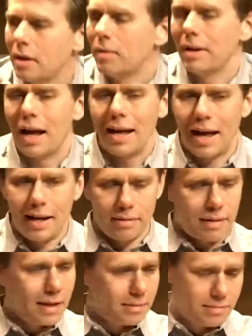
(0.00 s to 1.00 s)
You know what?
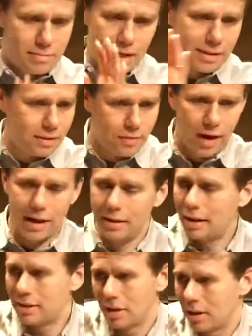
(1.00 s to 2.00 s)
That's fine.
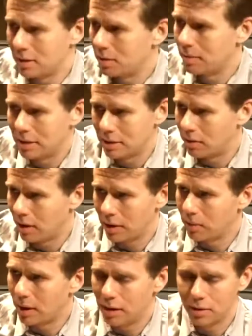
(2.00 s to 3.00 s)
That's awesome. That's a
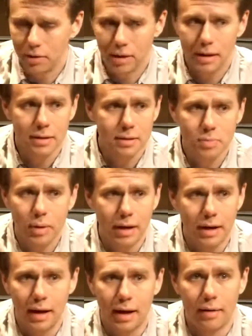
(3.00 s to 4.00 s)
great way to do things.
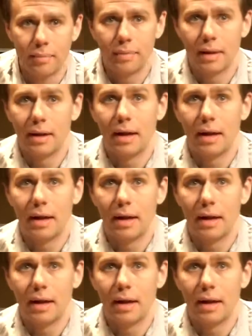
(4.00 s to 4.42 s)
But I'm